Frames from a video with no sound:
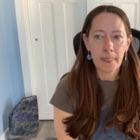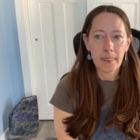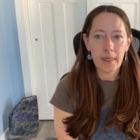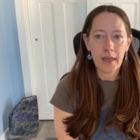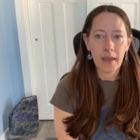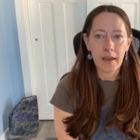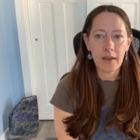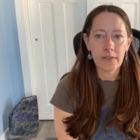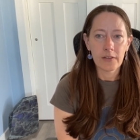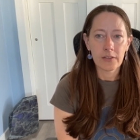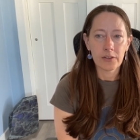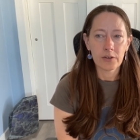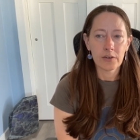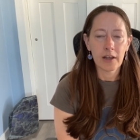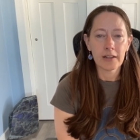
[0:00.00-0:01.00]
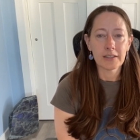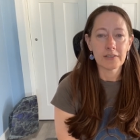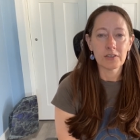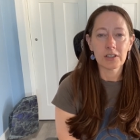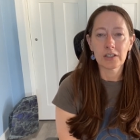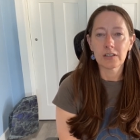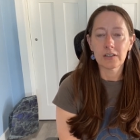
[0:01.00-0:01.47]
and that they're not
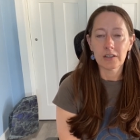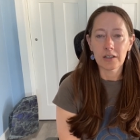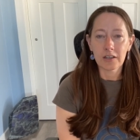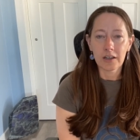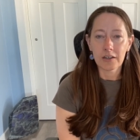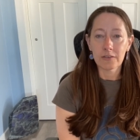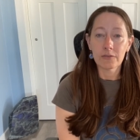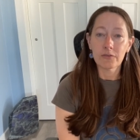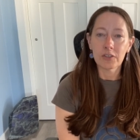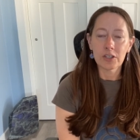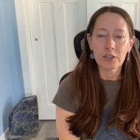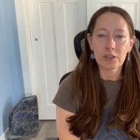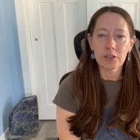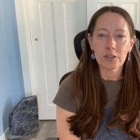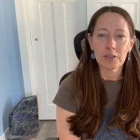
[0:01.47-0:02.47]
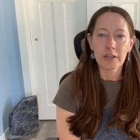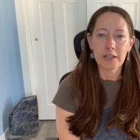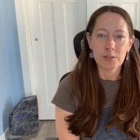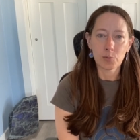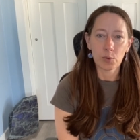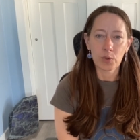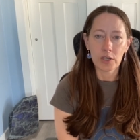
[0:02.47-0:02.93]
living in any kind of fear or
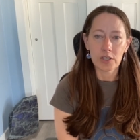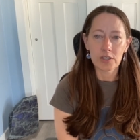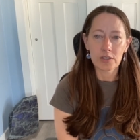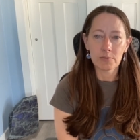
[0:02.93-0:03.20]
desperation,